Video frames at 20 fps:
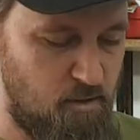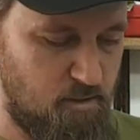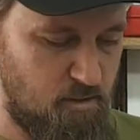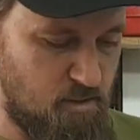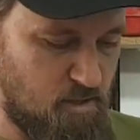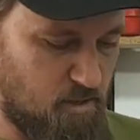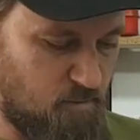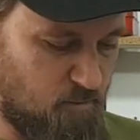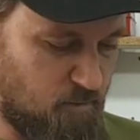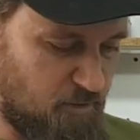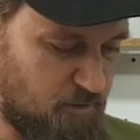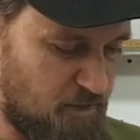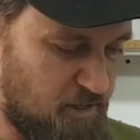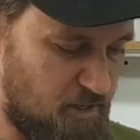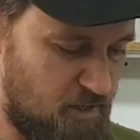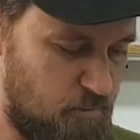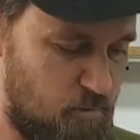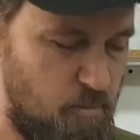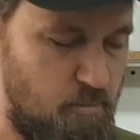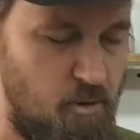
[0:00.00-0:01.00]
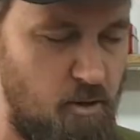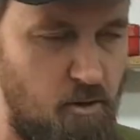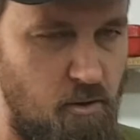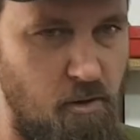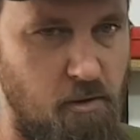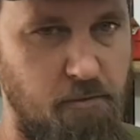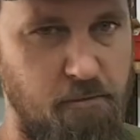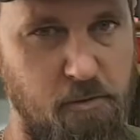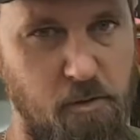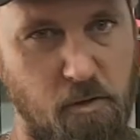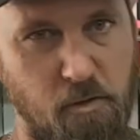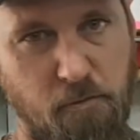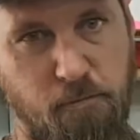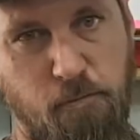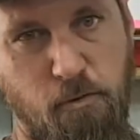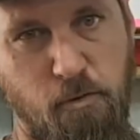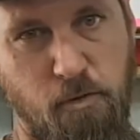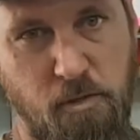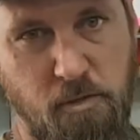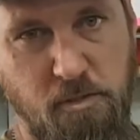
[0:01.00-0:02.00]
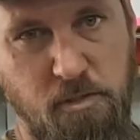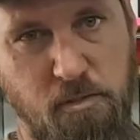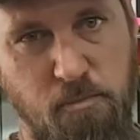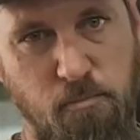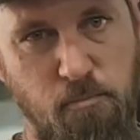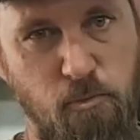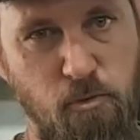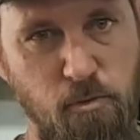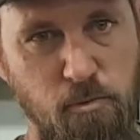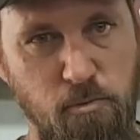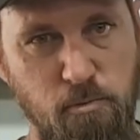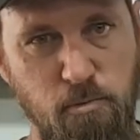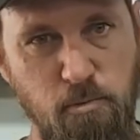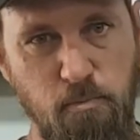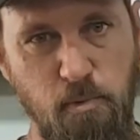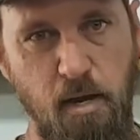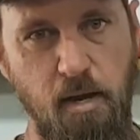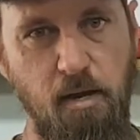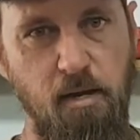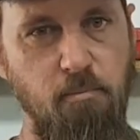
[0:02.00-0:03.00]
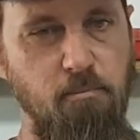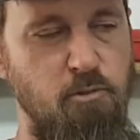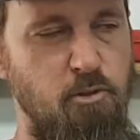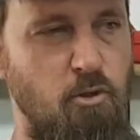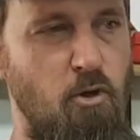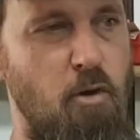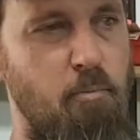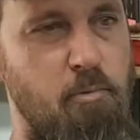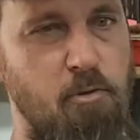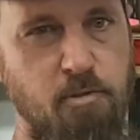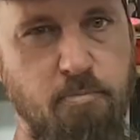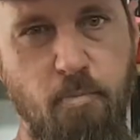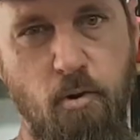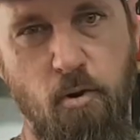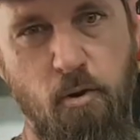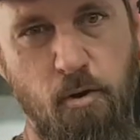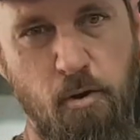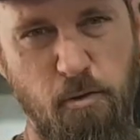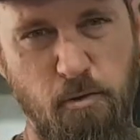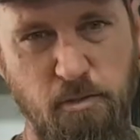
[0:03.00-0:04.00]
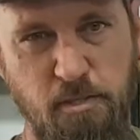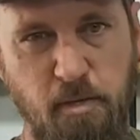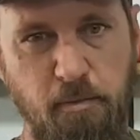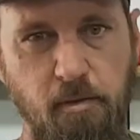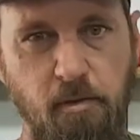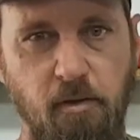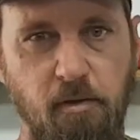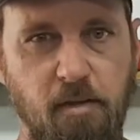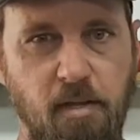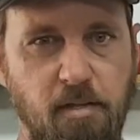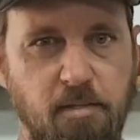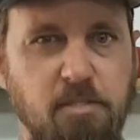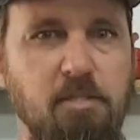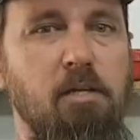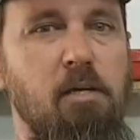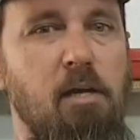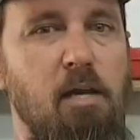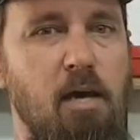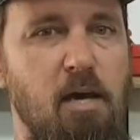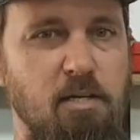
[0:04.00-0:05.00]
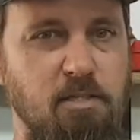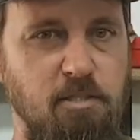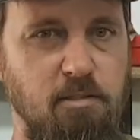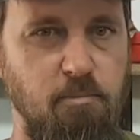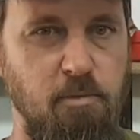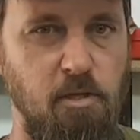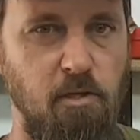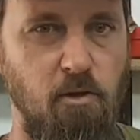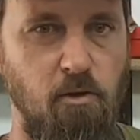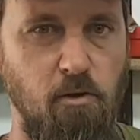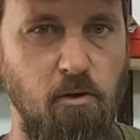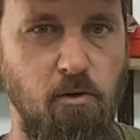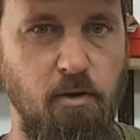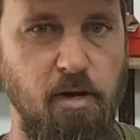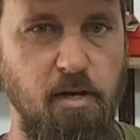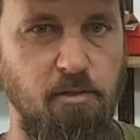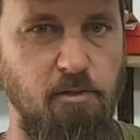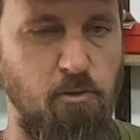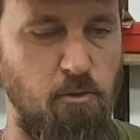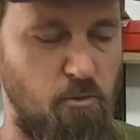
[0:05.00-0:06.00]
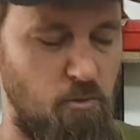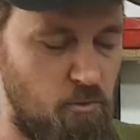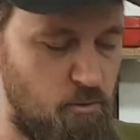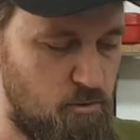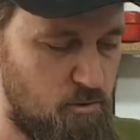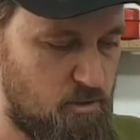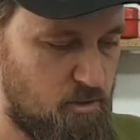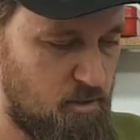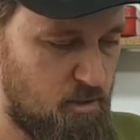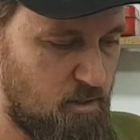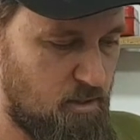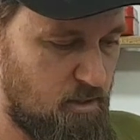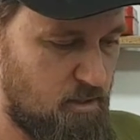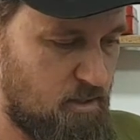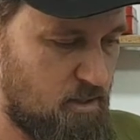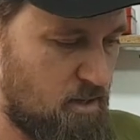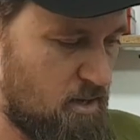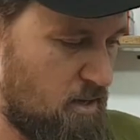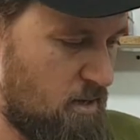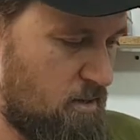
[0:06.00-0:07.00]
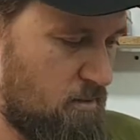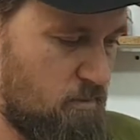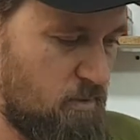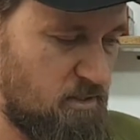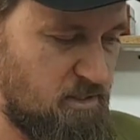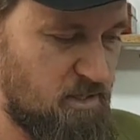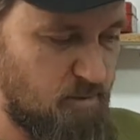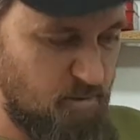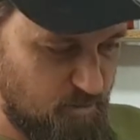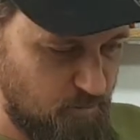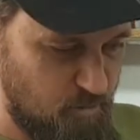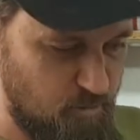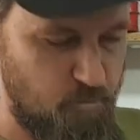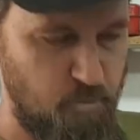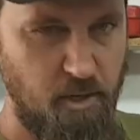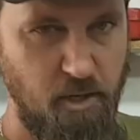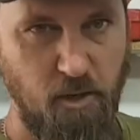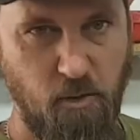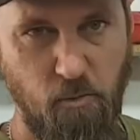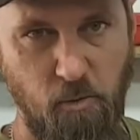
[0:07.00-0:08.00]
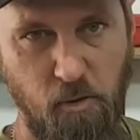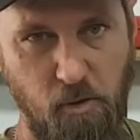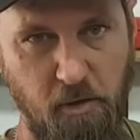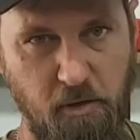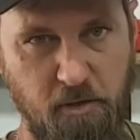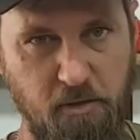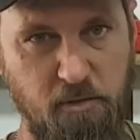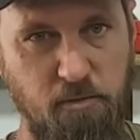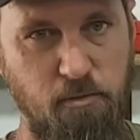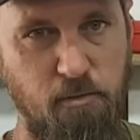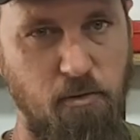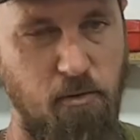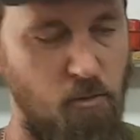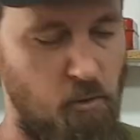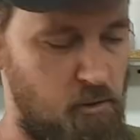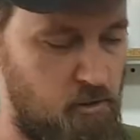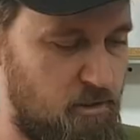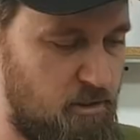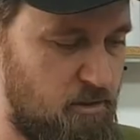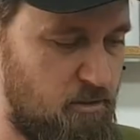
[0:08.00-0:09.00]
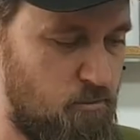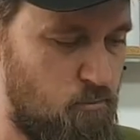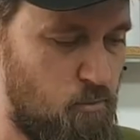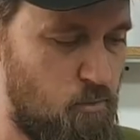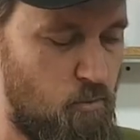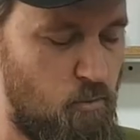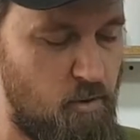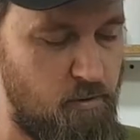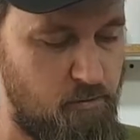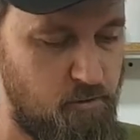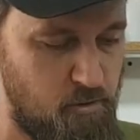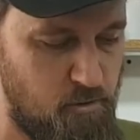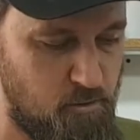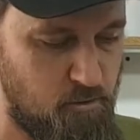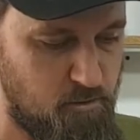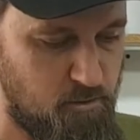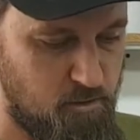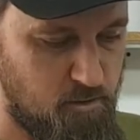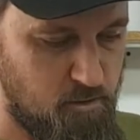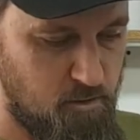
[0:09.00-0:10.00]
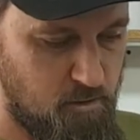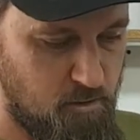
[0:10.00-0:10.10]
I think you'd be better off trying to find some good cypress pine or something like that that's going to last a bit longer outdoors, and something a bit better quality than what we've used.